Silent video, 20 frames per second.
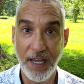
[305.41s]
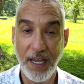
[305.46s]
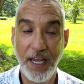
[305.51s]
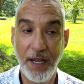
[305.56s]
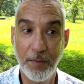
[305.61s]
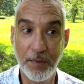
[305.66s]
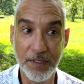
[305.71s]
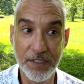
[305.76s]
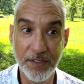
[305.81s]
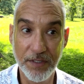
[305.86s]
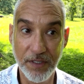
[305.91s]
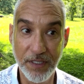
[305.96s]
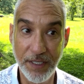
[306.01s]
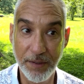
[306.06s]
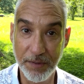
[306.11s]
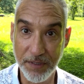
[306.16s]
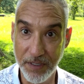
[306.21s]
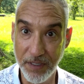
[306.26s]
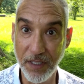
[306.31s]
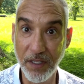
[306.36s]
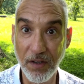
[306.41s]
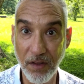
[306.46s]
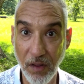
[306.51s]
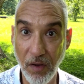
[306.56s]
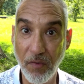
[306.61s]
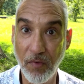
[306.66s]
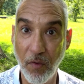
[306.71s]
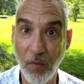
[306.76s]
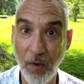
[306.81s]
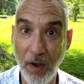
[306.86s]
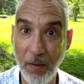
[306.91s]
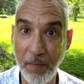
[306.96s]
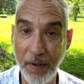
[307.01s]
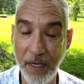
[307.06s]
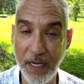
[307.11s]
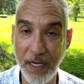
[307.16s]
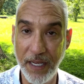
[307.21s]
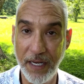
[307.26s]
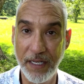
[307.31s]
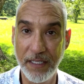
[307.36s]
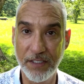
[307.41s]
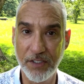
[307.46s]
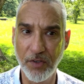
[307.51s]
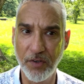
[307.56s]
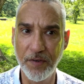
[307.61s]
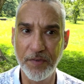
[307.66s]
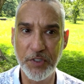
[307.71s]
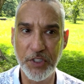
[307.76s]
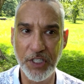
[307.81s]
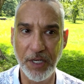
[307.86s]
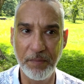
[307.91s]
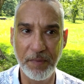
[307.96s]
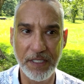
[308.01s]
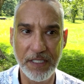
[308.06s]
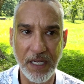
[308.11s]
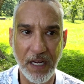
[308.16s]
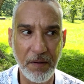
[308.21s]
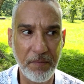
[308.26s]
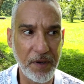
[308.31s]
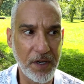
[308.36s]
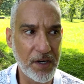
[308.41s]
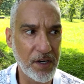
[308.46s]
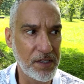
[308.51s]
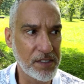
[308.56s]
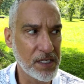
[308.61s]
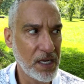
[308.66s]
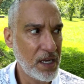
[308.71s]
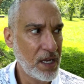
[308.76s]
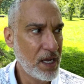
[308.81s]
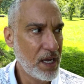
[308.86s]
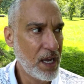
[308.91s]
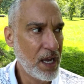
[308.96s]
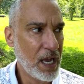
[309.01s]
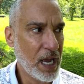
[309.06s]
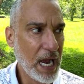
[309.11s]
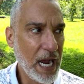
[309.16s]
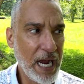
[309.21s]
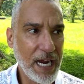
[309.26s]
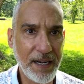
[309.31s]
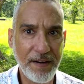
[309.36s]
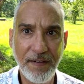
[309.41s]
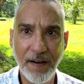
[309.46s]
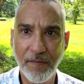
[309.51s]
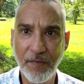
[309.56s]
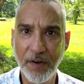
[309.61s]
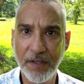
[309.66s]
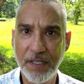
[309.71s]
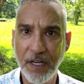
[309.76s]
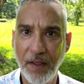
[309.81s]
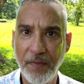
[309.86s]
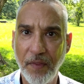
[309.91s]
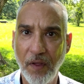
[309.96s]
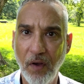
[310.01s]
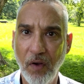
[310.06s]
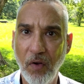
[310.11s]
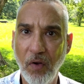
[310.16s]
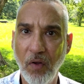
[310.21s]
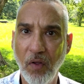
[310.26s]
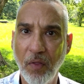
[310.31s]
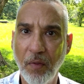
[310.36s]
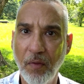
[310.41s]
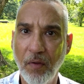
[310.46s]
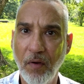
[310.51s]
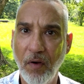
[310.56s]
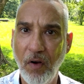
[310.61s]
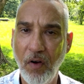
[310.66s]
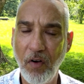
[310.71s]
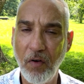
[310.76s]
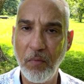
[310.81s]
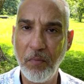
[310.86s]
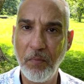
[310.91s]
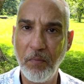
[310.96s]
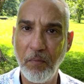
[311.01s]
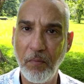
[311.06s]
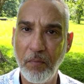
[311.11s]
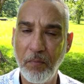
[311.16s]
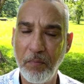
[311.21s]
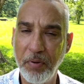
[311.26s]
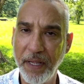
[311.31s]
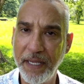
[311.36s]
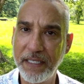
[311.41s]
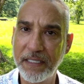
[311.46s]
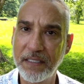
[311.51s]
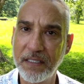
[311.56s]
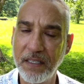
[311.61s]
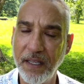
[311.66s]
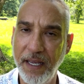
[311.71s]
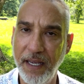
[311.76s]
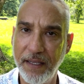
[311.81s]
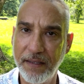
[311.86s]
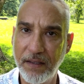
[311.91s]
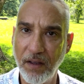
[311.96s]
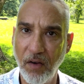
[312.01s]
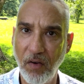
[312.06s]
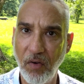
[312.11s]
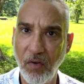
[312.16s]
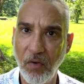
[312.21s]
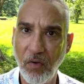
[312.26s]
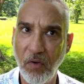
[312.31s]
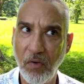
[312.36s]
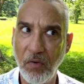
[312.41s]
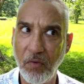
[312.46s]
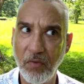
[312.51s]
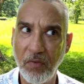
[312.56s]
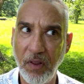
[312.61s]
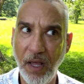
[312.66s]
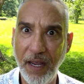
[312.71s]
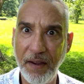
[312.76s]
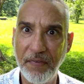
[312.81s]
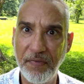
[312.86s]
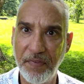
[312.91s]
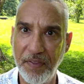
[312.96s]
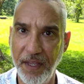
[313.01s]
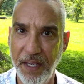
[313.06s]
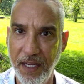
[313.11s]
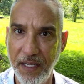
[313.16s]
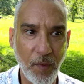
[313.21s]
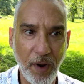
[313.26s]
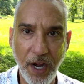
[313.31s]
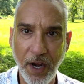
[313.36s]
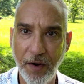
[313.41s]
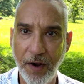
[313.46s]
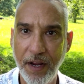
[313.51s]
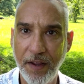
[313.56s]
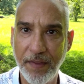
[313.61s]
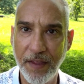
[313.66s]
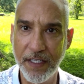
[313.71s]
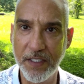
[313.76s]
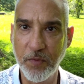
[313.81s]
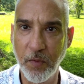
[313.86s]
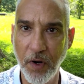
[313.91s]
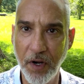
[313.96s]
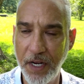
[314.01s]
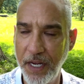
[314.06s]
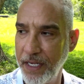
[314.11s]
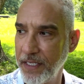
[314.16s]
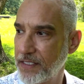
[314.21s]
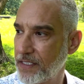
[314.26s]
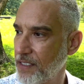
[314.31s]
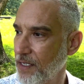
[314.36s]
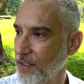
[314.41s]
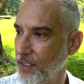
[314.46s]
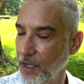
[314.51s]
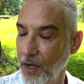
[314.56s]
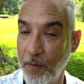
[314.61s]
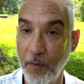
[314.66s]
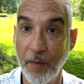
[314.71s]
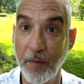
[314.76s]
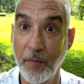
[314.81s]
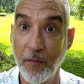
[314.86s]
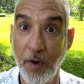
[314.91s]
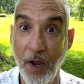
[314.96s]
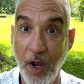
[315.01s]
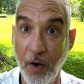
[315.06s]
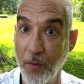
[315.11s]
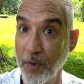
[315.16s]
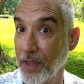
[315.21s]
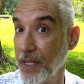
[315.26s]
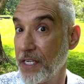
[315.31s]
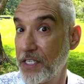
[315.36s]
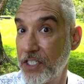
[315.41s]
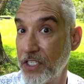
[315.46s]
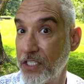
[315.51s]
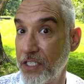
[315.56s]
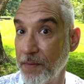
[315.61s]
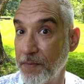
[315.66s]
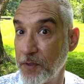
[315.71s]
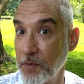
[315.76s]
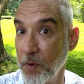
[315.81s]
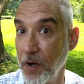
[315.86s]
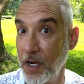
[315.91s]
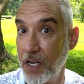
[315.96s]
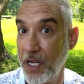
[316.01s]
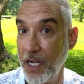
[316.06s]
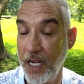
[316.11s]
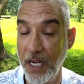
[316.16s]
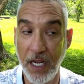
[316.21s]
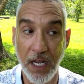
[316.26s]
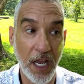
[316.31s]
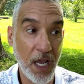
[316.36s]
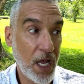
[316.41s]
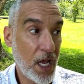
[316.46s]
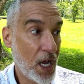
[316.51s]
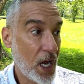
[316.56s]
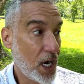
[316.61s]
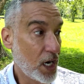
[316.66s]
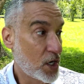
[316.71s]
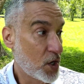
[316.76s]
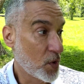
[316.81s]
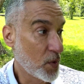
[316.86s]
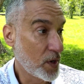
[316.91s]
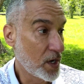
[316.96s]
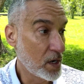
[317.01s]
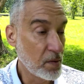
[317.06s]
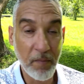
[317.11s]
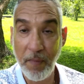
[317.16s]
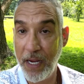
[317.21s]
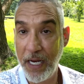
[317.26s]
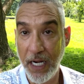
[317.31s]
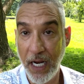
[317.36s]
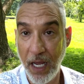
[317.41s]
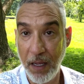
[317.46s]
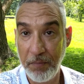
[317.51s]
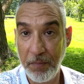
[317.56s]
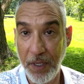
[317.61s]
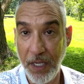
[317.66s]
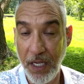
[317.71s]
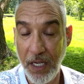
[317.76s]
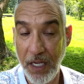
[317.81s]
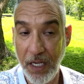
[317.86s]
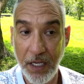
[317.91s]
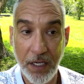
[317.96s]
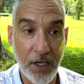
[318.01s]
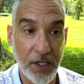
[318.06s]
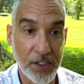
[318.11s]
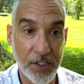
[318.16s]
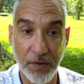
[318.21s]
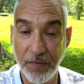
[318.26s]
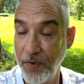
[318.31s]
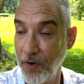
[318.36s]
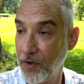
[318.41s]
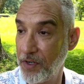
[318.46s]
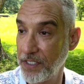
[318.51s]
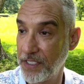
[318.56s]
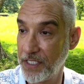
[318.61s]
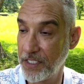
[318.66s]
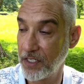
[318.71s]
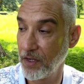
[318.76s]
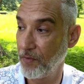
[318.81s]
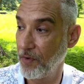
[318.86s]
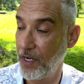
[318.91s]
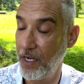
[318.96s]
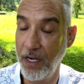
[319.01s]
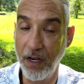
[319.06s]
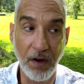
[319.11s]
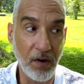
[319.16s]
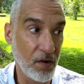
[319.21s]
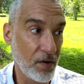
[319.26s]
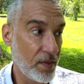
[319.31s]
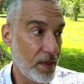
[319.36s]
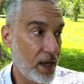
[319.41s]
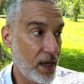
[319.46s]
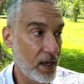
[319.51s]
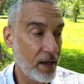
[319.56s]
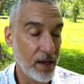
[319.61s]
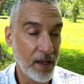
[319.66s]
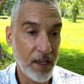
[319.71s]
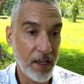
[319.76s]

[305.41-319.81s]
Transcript: It was a little overwhelming, and it sort of shut me down because I had never done the whole blank slate, the whole life thing. Area that's working, like when a relationship's working, a career may not be because your focus is over here or that.